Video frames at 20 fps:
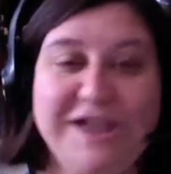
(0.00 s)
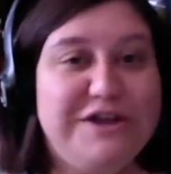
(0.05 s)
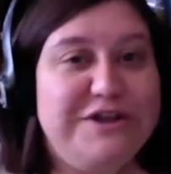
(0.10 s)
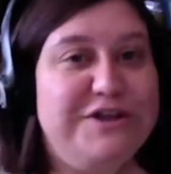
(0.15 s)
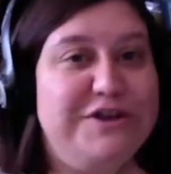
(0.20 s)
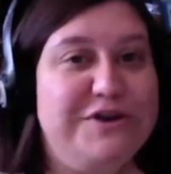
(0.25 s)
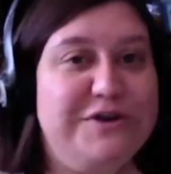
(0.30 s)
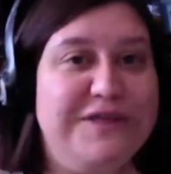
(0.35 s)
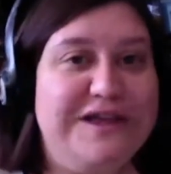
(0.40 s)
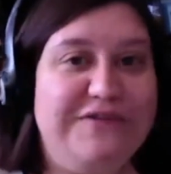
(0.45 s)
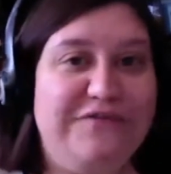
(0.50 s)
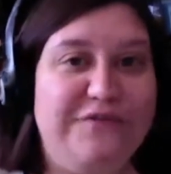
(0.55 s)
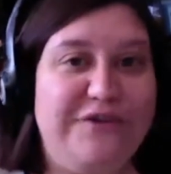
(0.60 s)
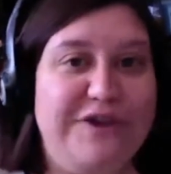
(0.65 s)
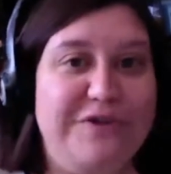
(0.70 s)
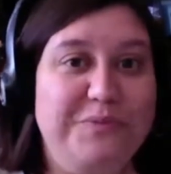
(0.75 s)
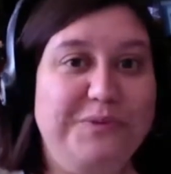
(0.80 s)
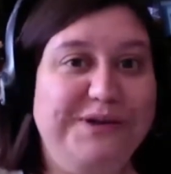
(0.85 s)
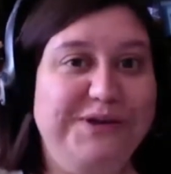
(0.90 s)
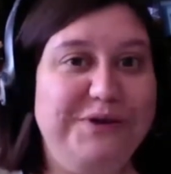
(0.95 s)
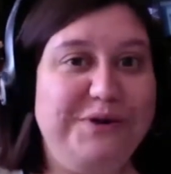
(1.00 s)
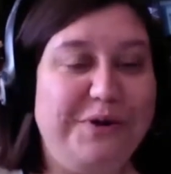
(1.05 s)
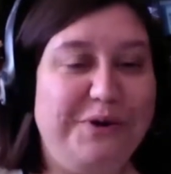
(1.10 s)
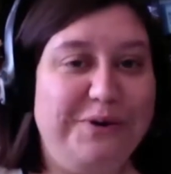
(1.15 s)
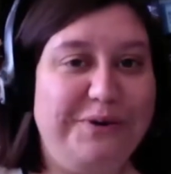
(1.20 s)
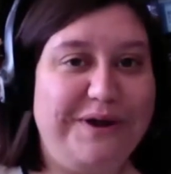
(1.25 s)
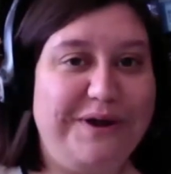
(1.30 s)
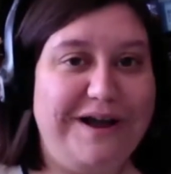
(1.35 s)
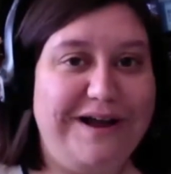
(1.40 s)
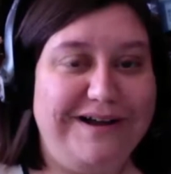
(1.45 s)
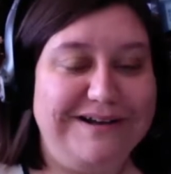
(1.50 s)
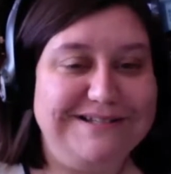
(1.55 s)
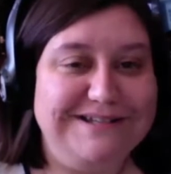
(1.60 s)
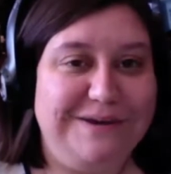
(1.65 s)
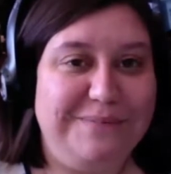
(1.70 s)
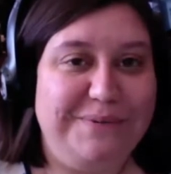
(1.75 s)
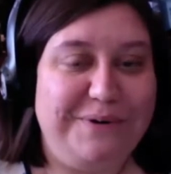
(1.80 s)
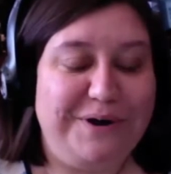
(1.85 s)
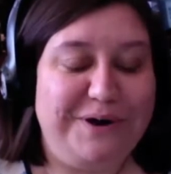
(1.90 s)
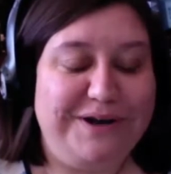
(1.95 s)
You know that friend when you go to
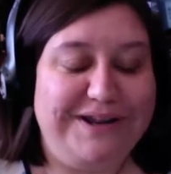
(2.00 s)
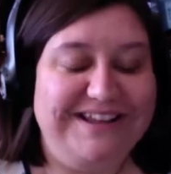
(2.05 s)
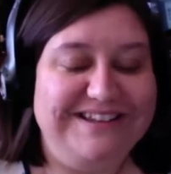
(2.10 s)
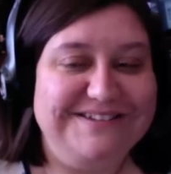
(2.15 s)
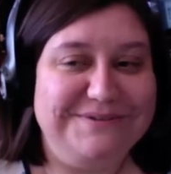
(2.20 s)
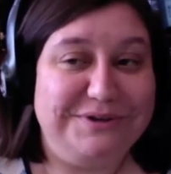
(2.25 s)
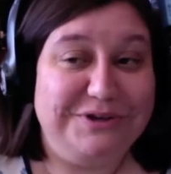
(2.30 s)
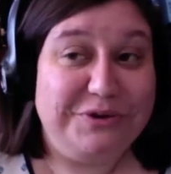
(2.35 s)
cocktail parties,